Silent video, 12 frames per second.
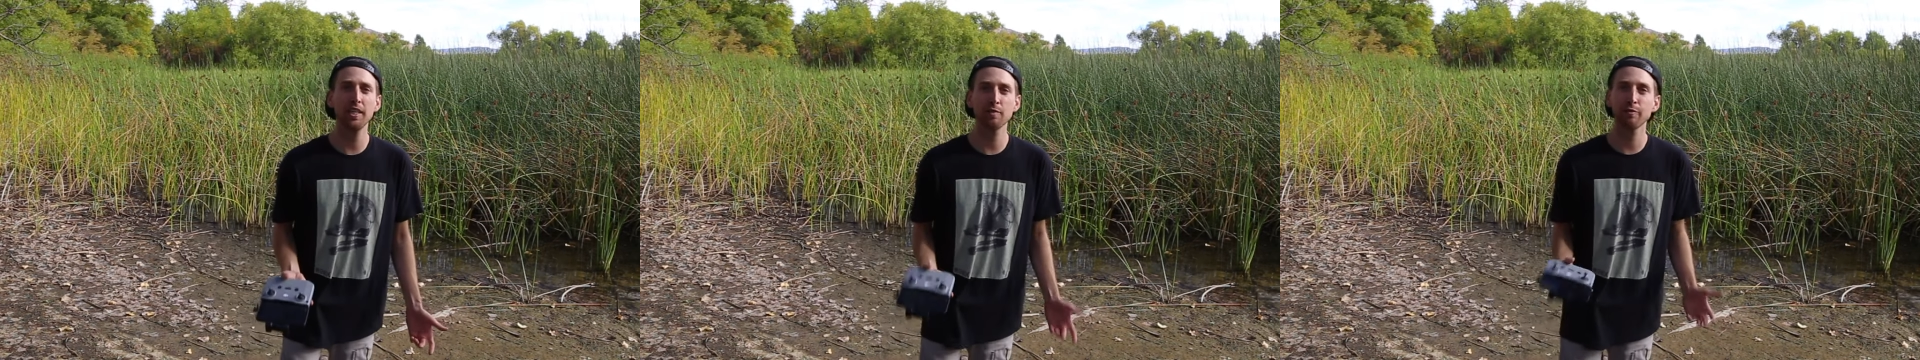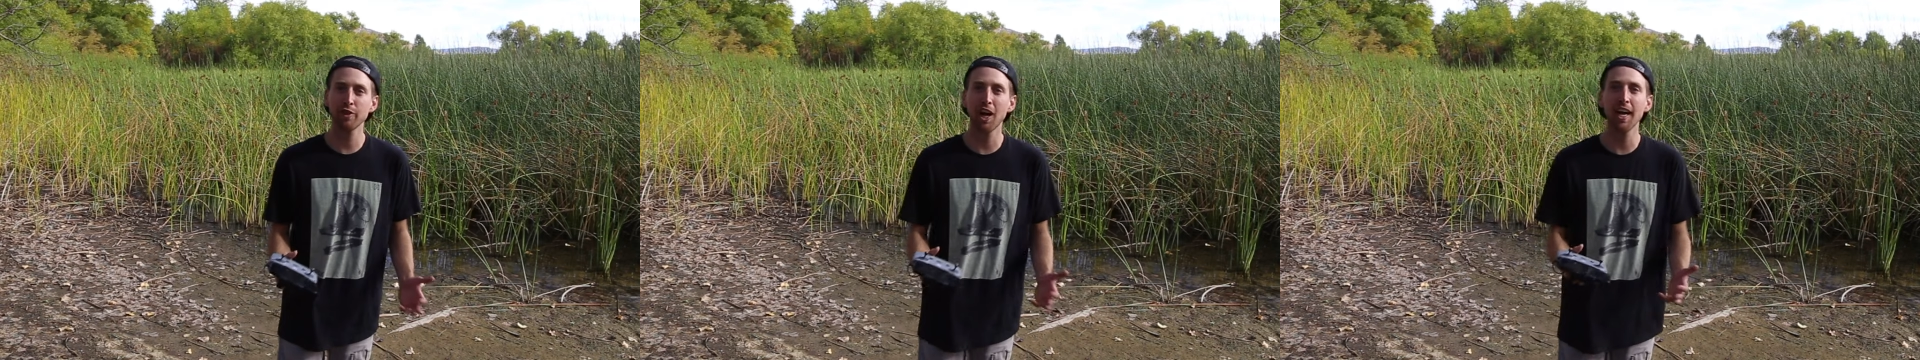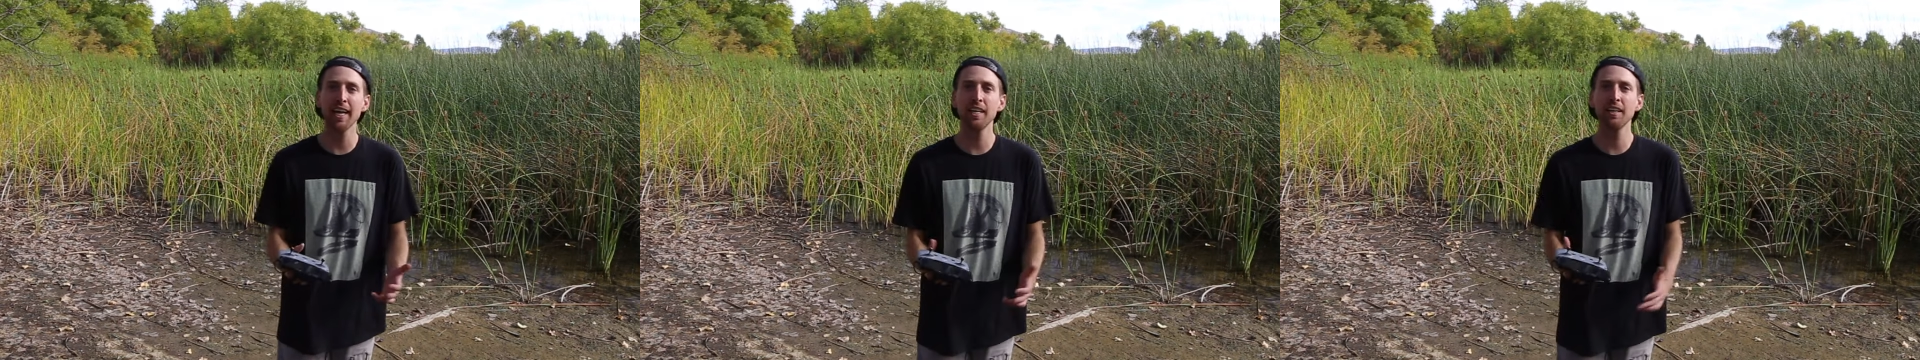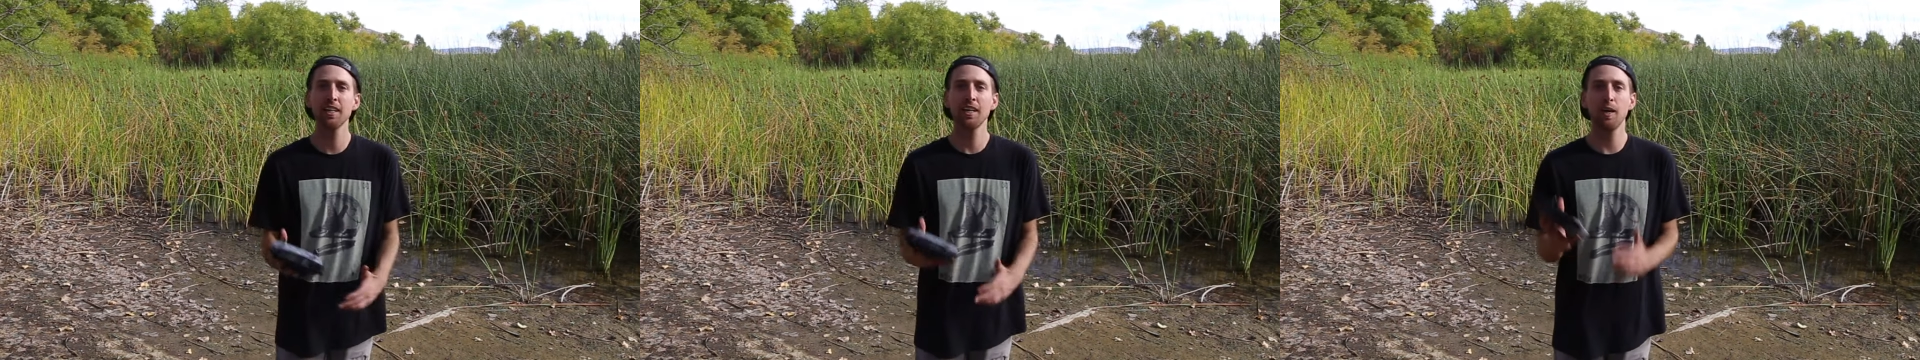as
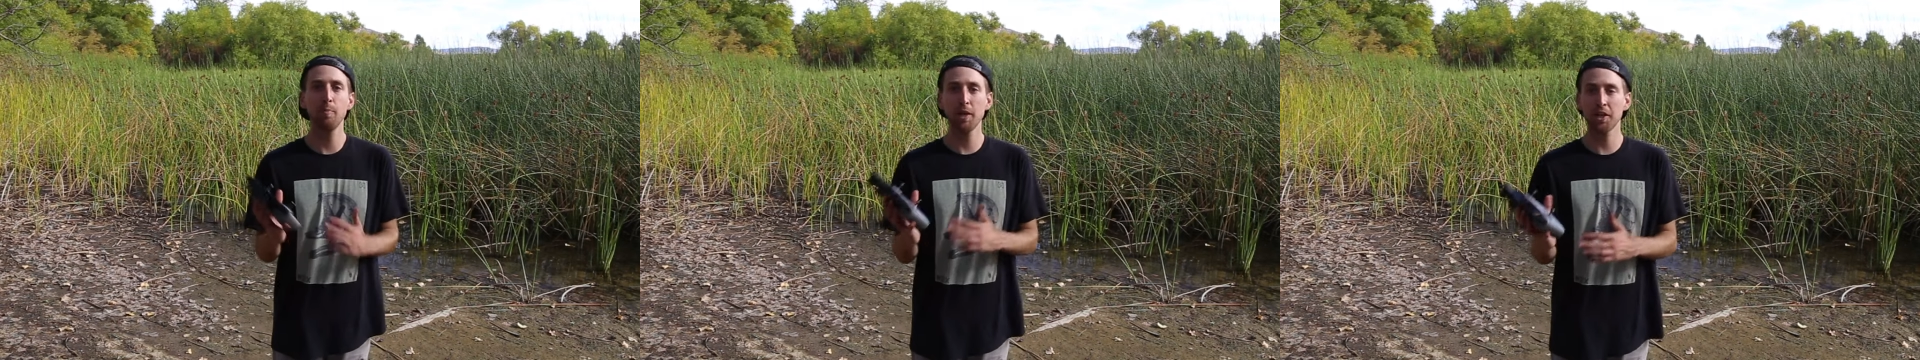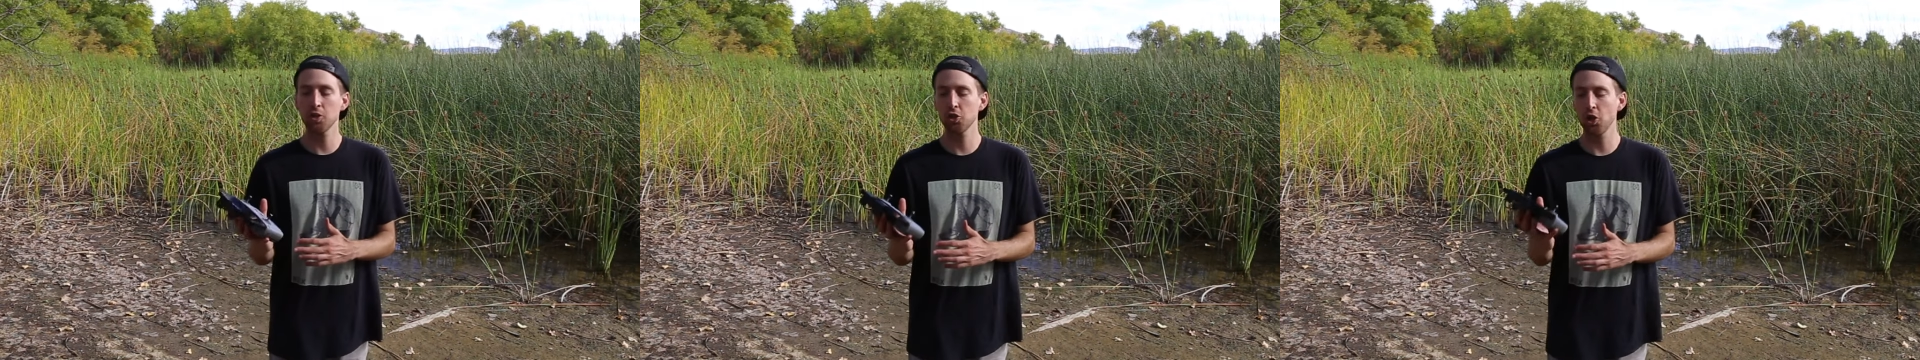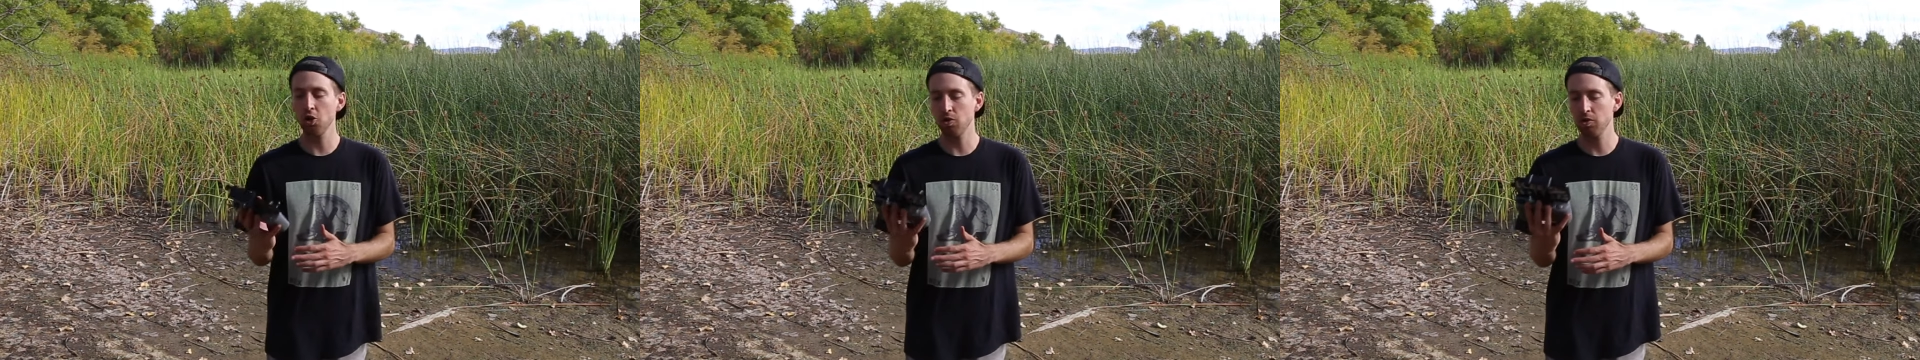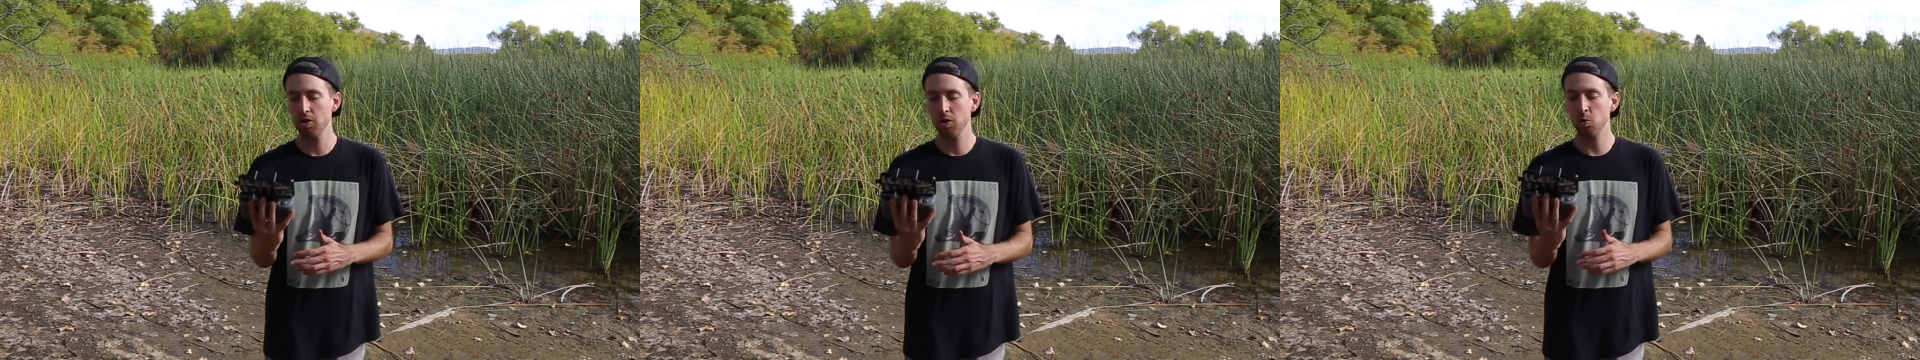flying a bigger drone,